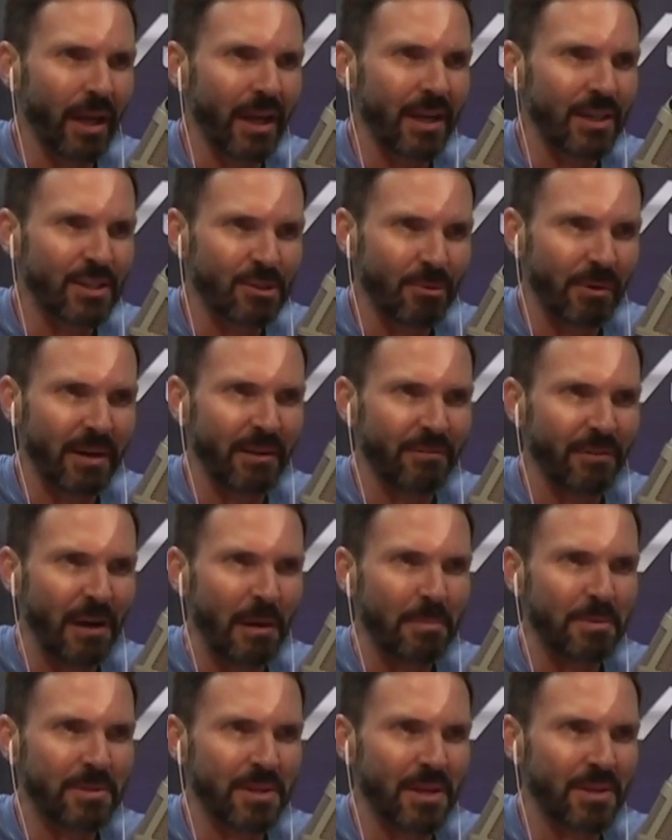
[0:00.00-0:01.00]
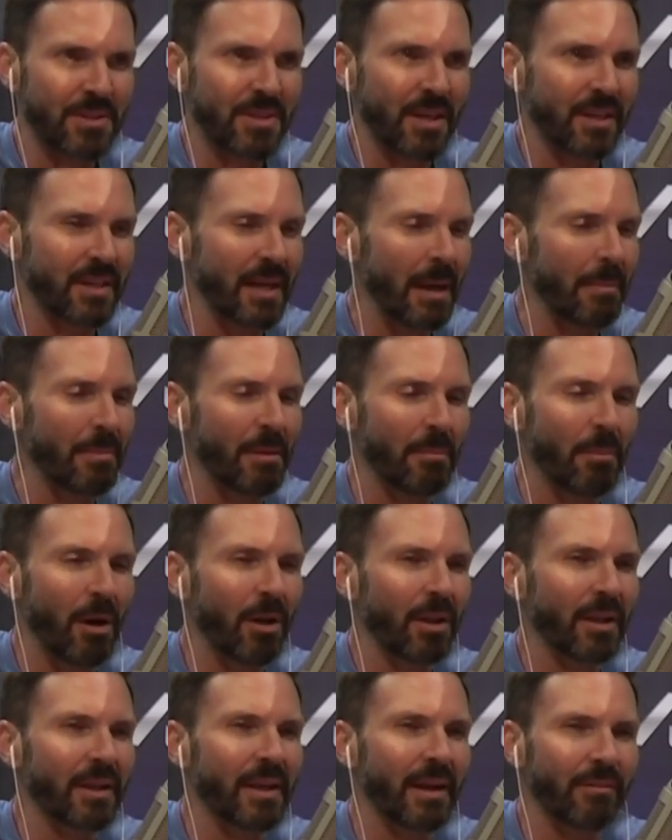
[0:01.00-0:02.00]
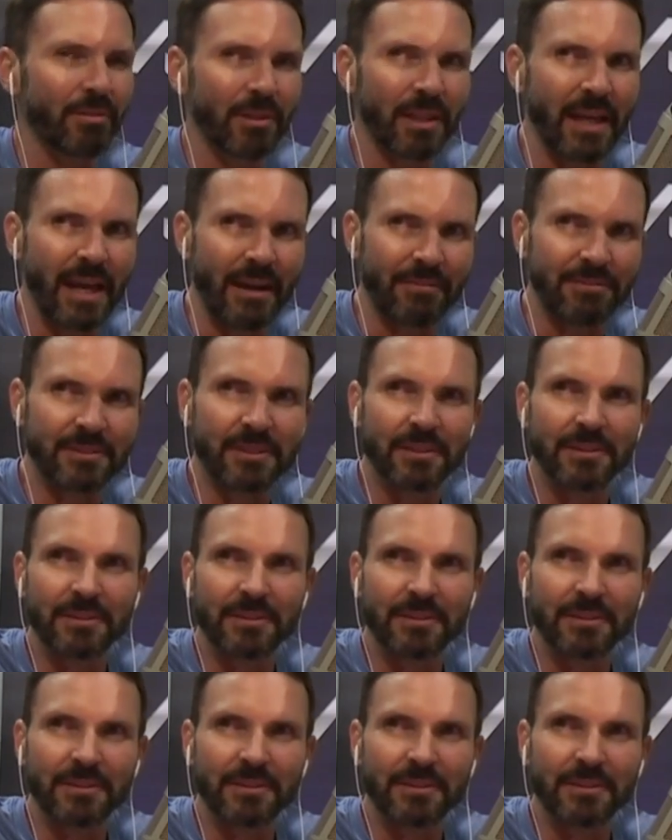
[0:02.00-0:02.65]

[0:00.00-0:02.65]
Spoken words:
And 25% said, yep, the mullet never left.